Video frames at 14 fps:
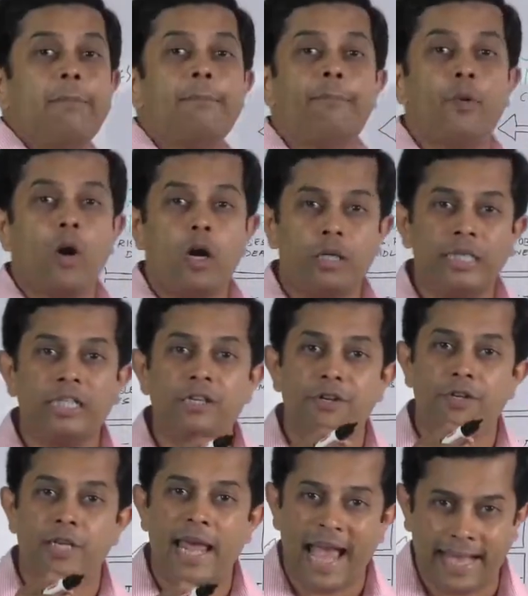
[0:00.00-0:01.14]
important
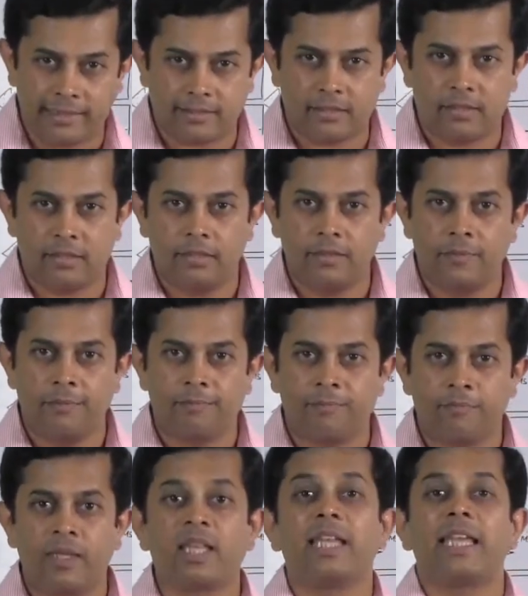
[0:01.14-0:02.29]
tasks
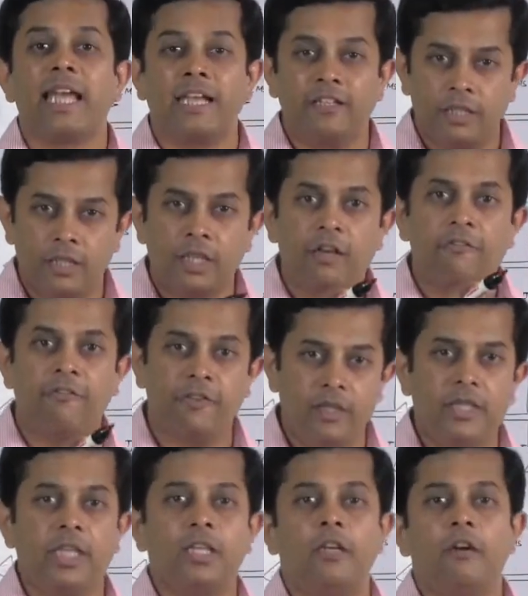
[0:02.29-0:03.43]
get
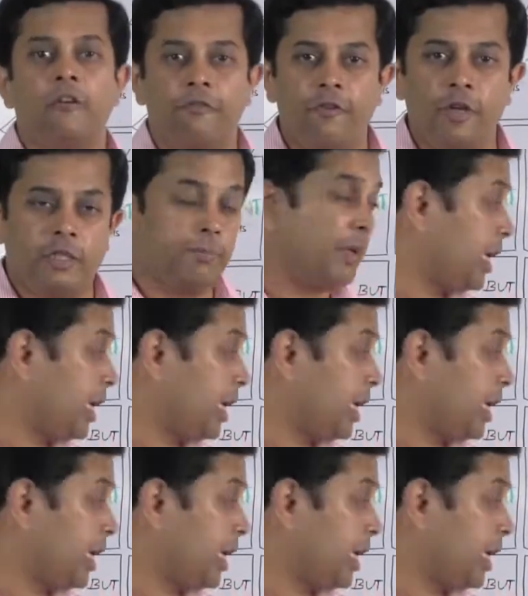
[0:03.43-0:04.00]
filled in first.